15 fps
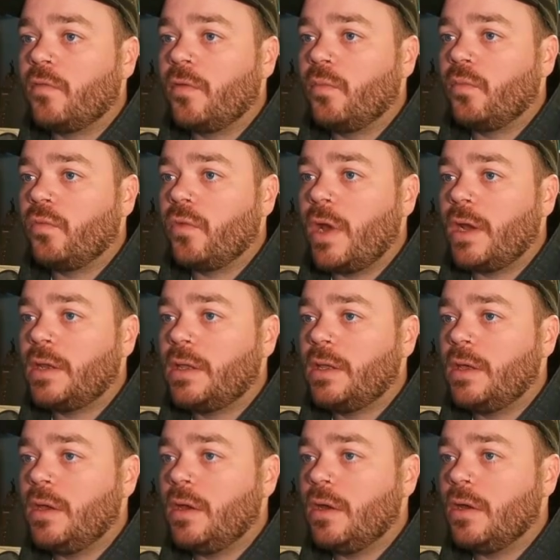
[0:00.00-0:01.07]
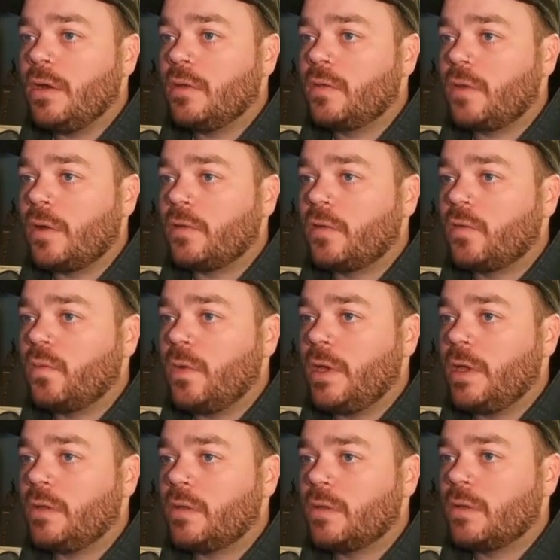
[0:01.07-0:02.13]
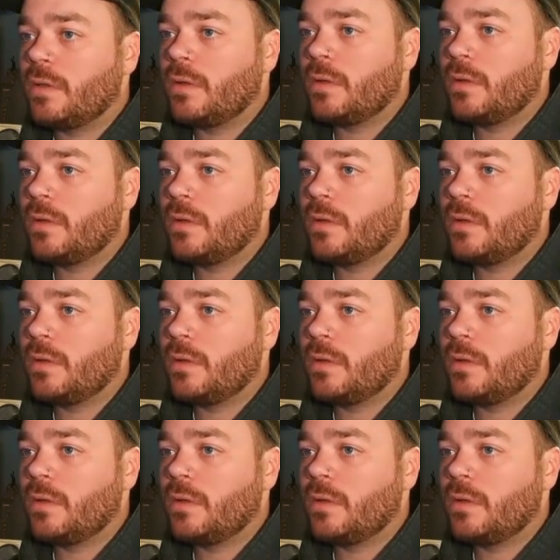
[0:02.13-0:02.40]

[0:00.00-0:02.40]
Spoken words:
from right here, start switch.